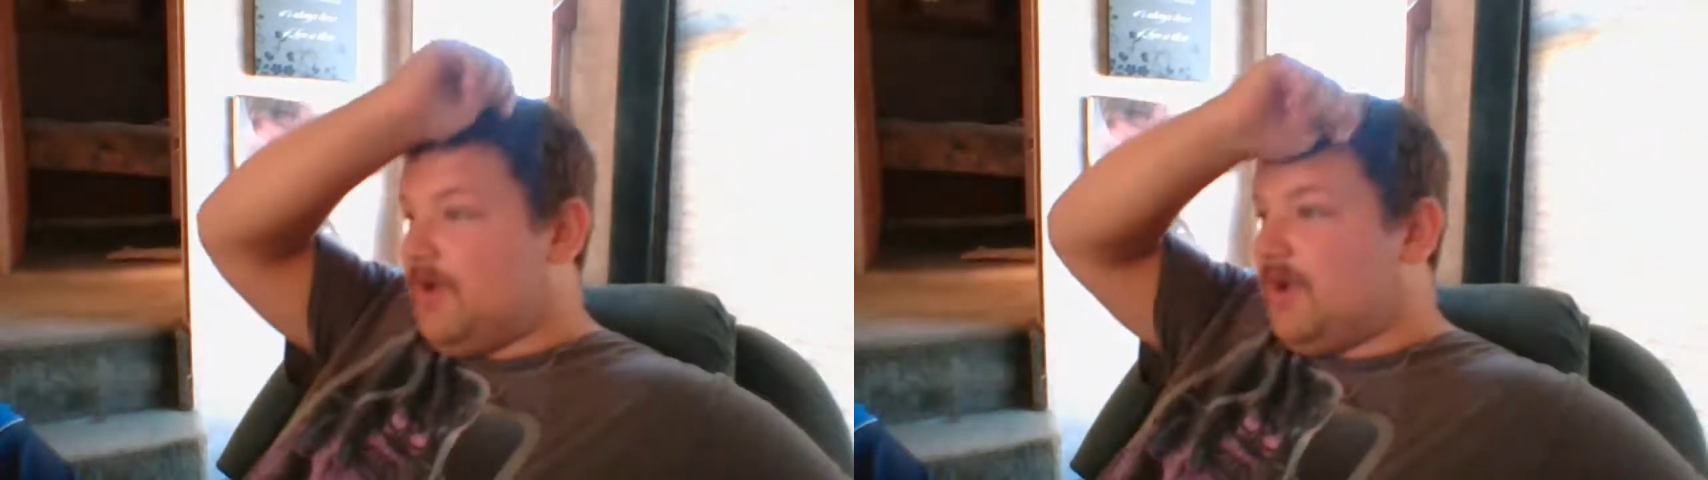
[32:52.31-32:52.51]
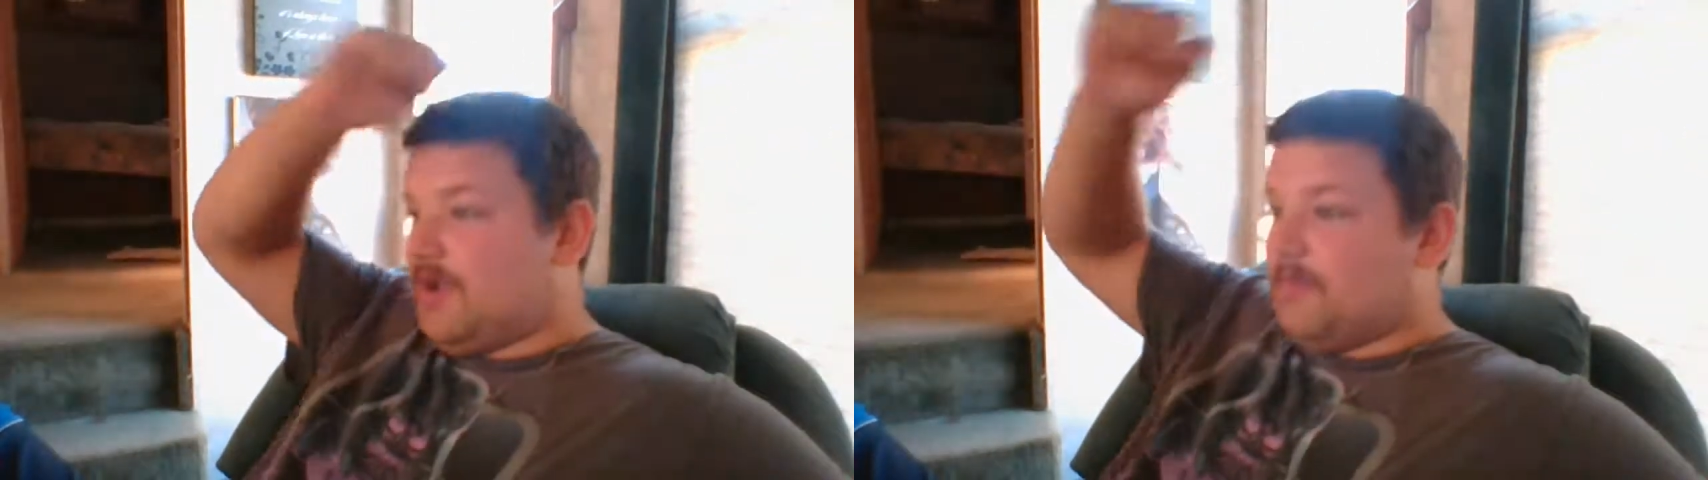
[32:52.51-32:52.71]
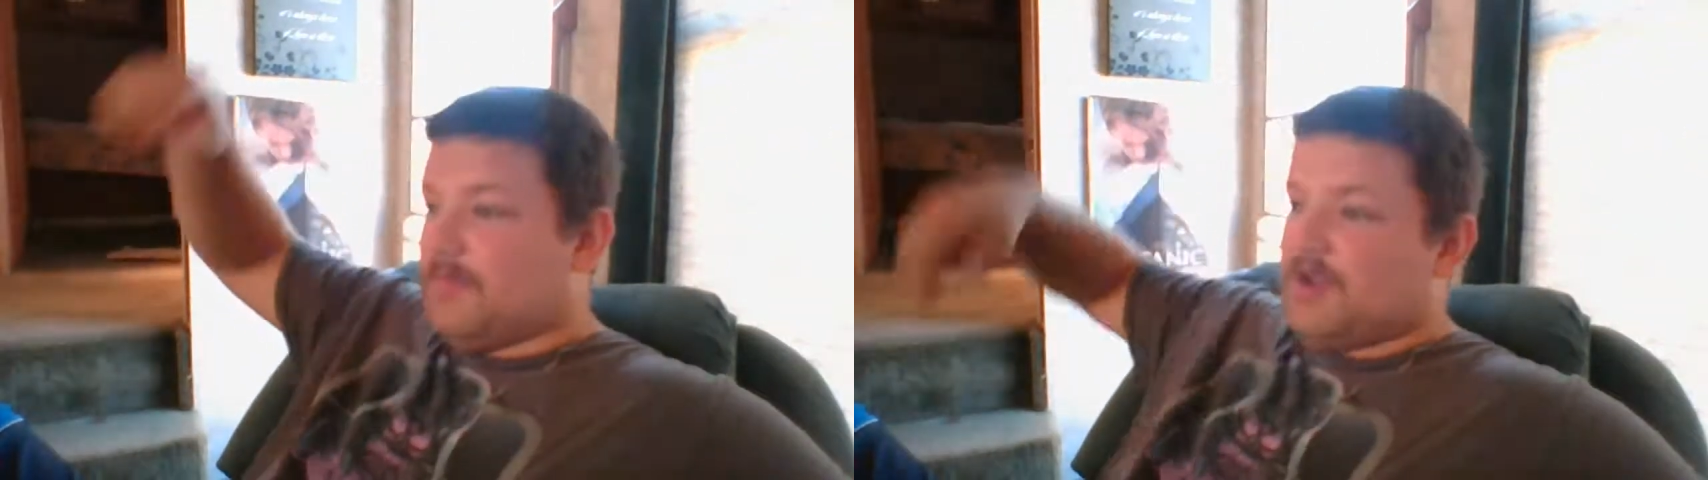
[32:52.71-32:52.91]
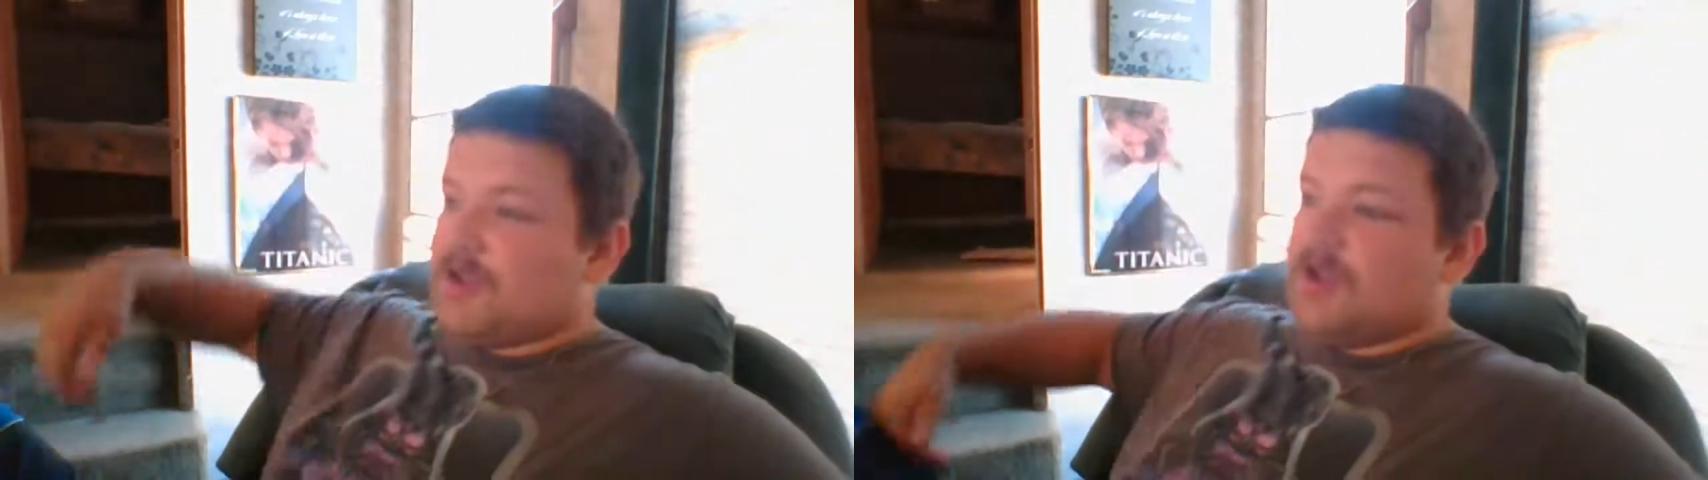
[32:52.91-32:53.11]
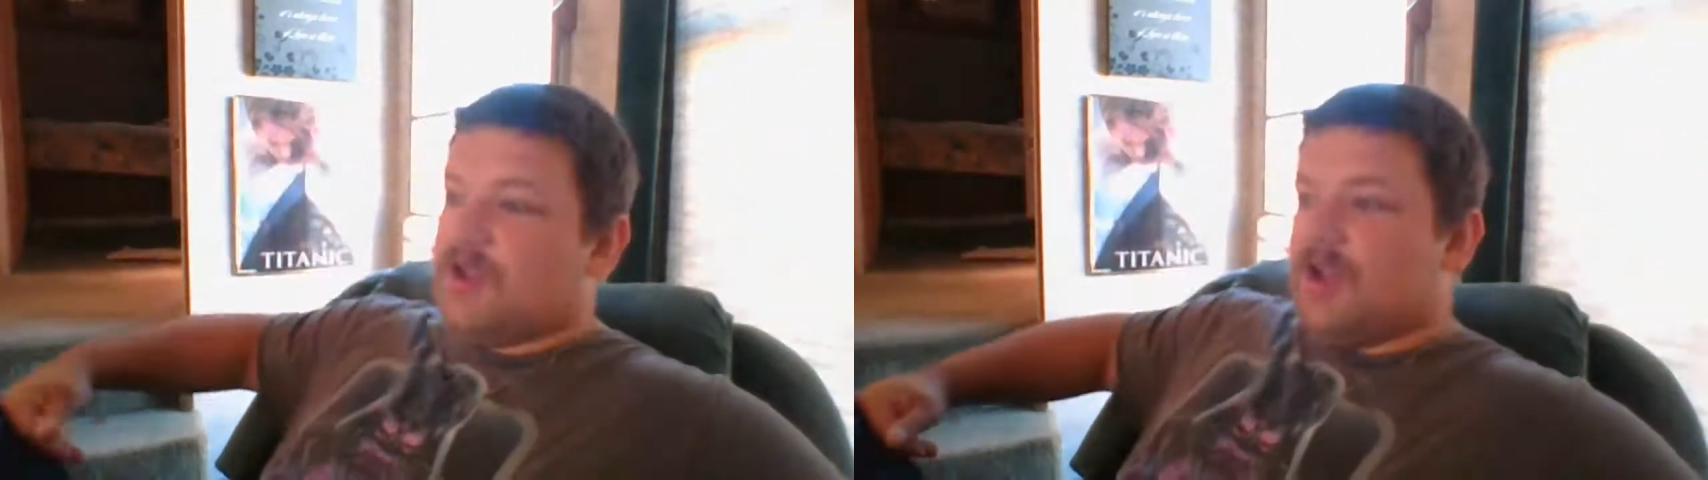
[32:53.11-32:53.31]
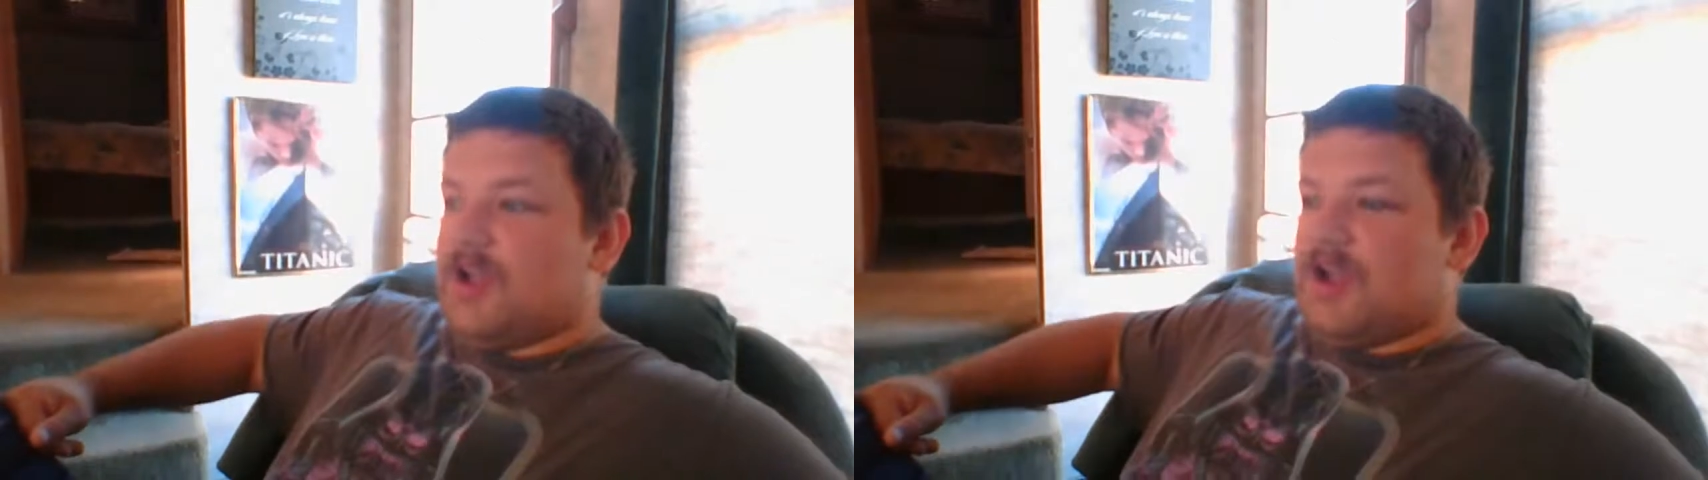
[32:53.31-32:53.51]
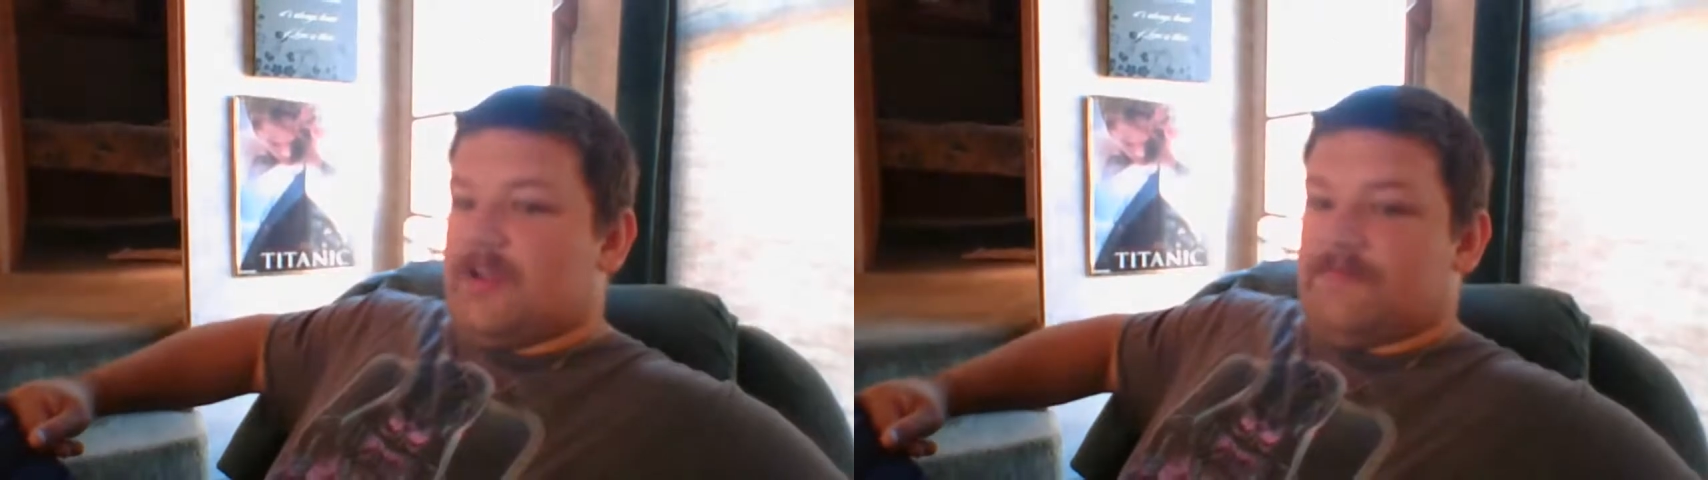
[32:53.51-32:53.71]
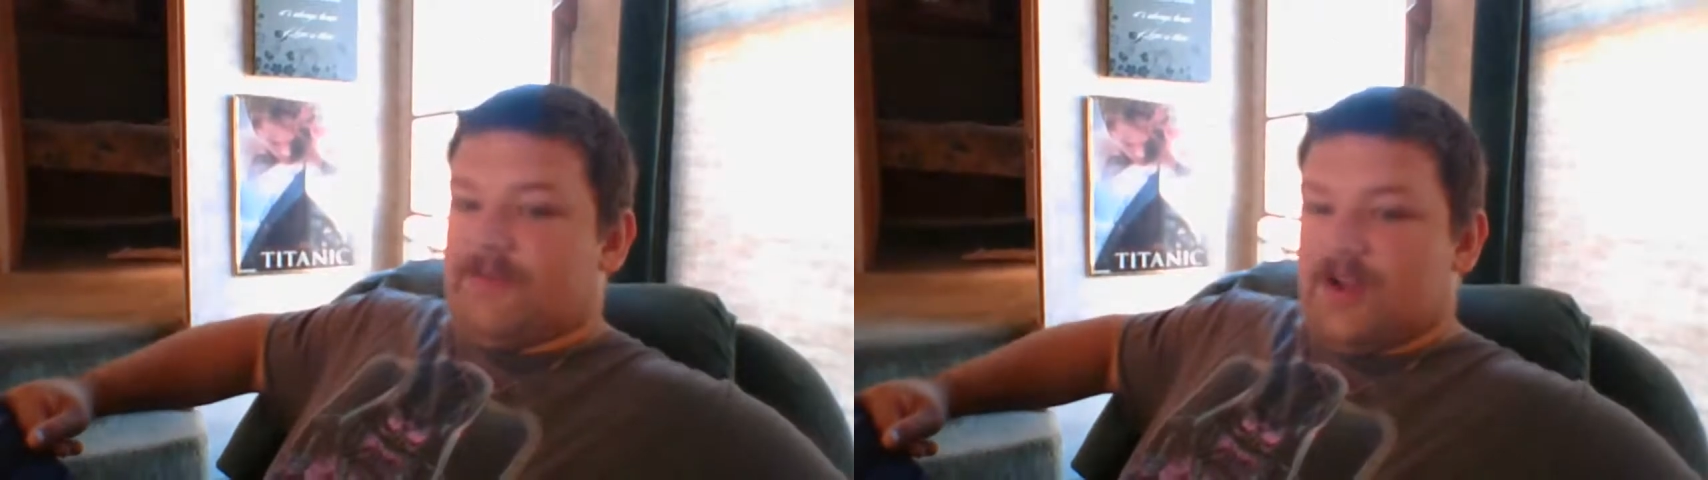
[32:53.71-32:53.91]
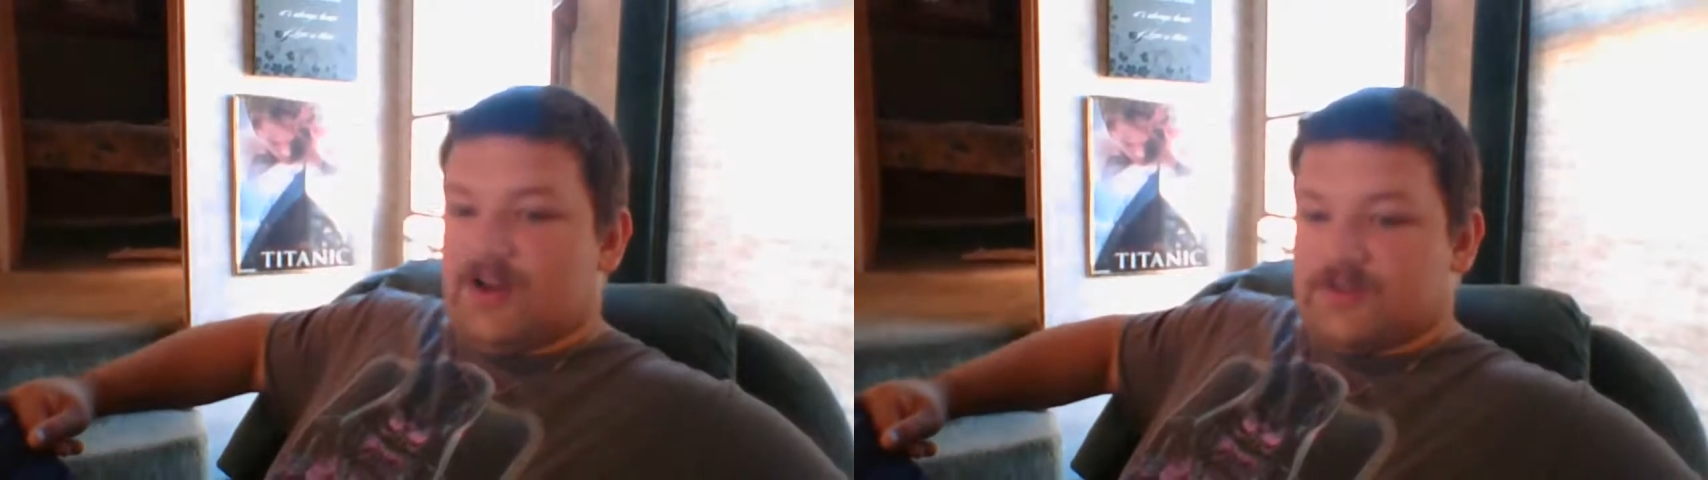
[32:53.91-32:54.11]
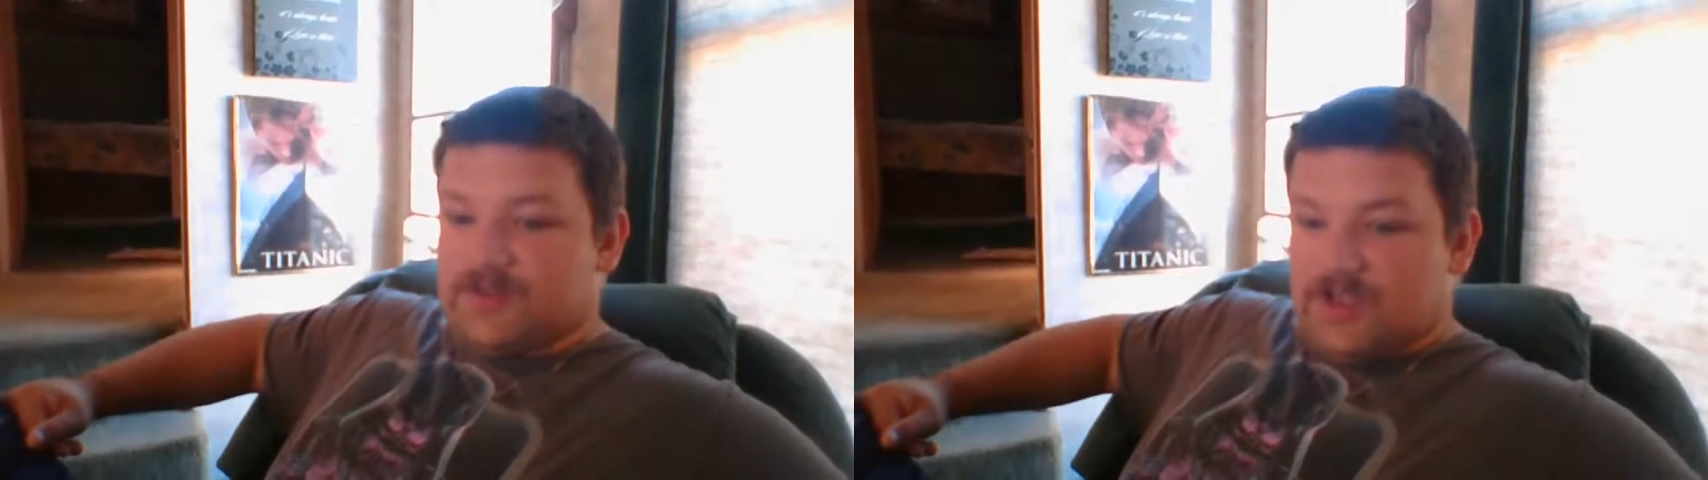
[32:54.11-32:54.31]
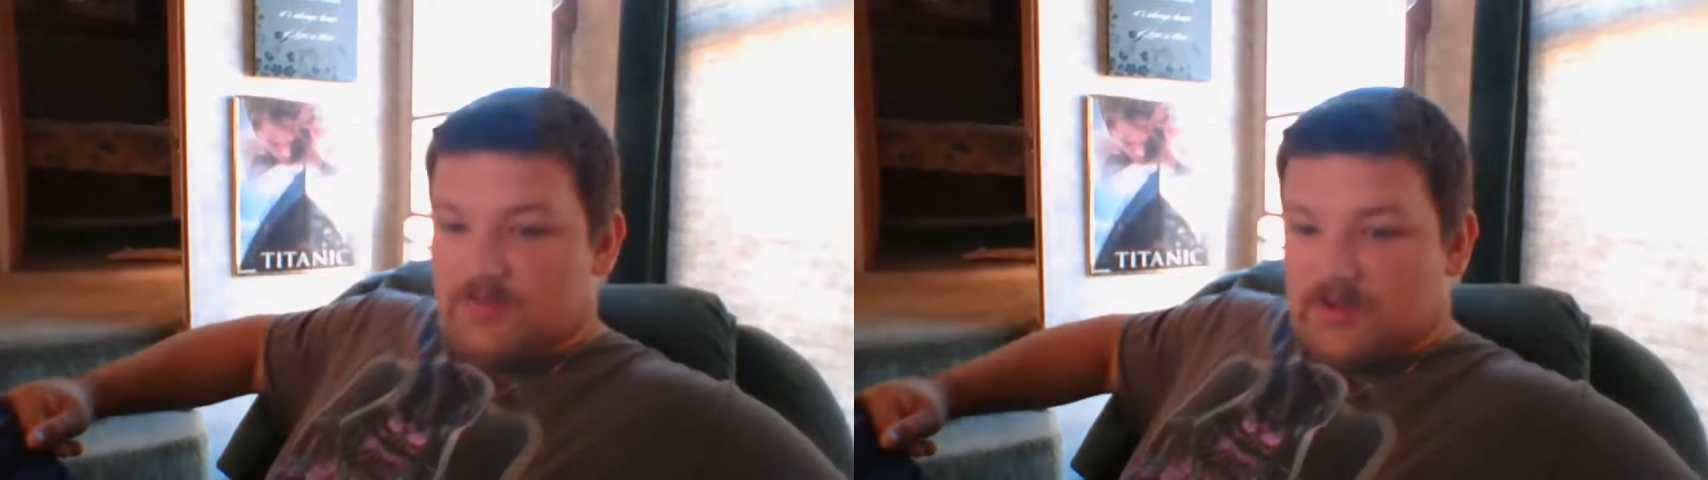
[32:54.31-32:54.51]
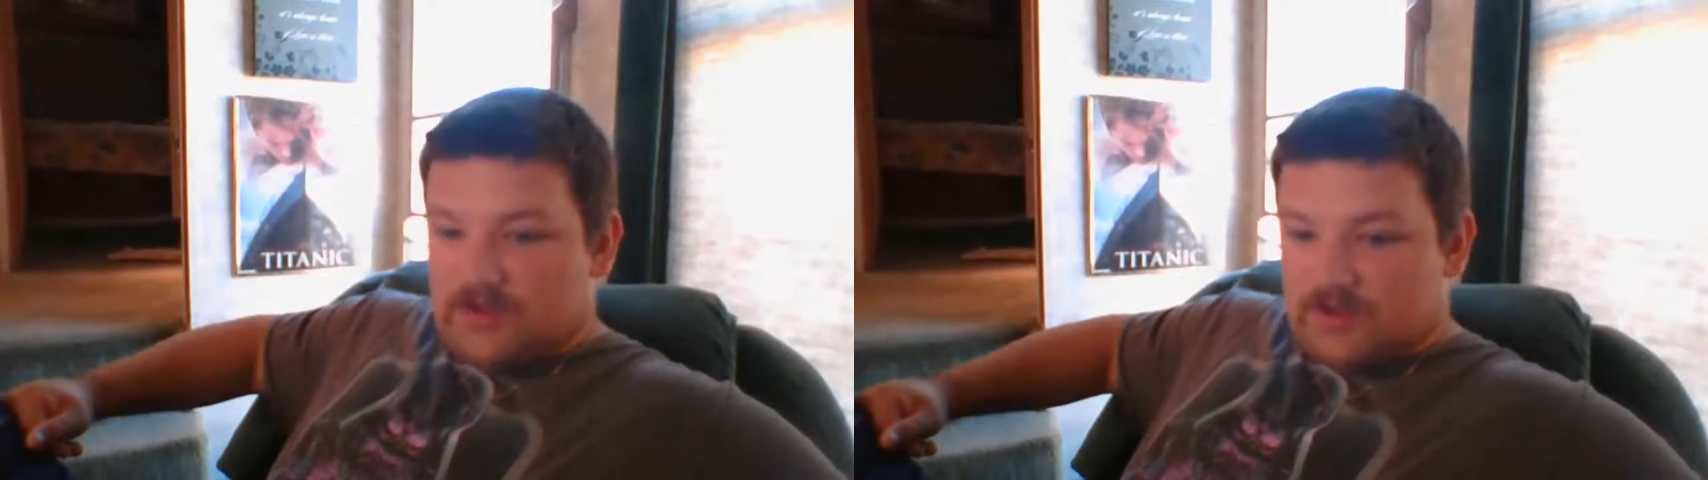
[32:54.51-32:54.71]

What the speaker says: but I forgot his name.